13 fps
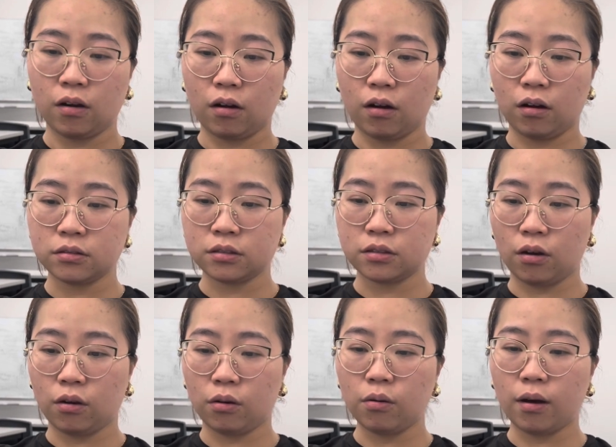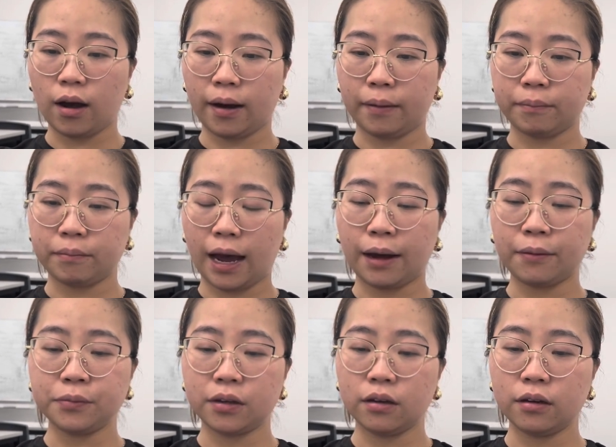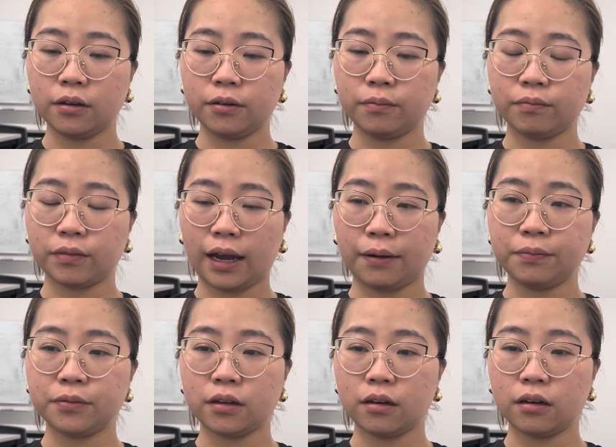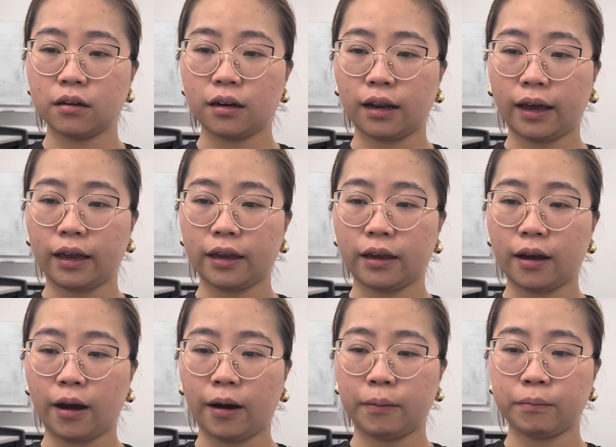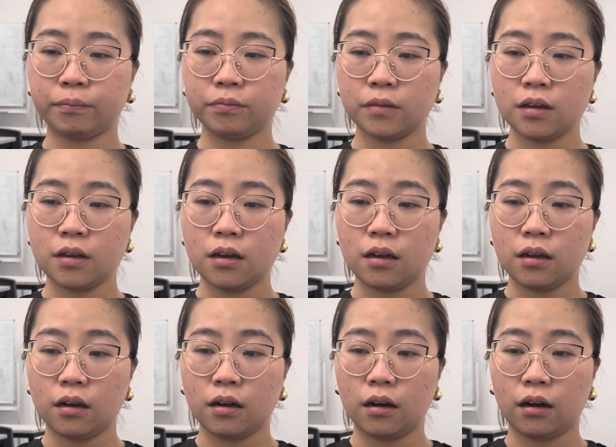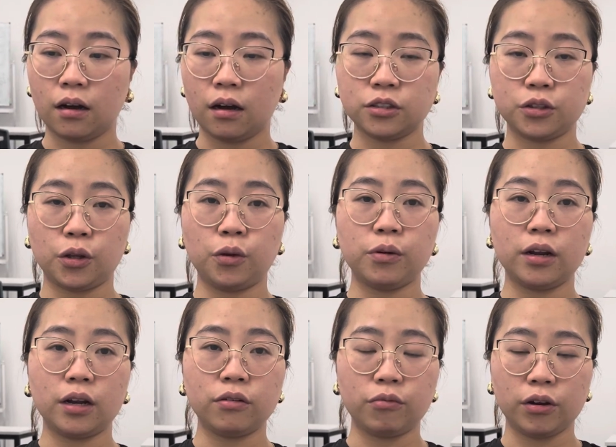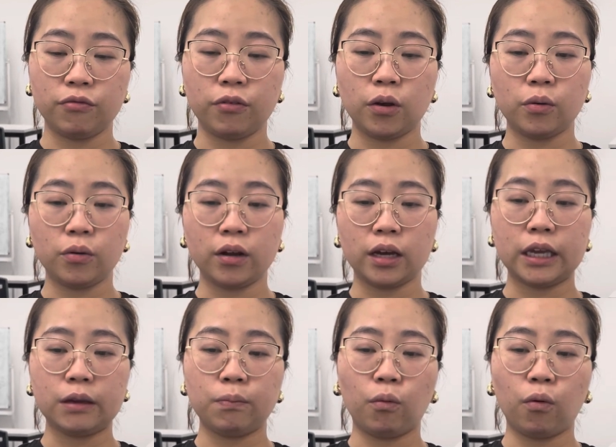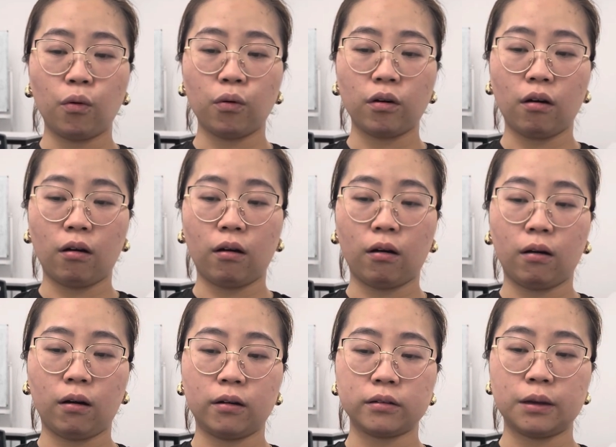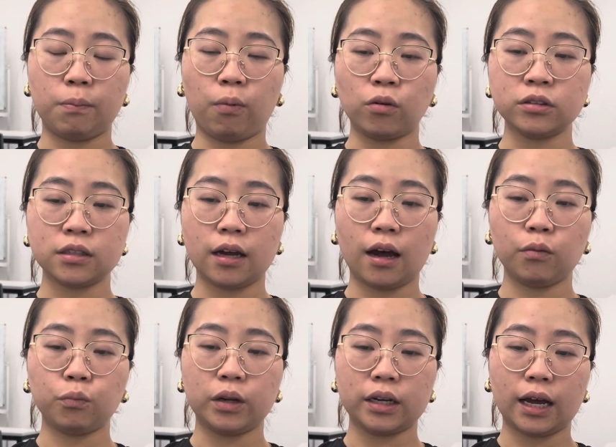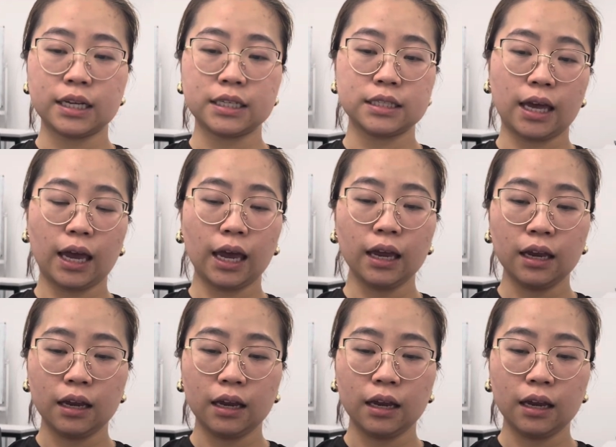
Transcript: Also after like a student review the ebook or the postcard which I say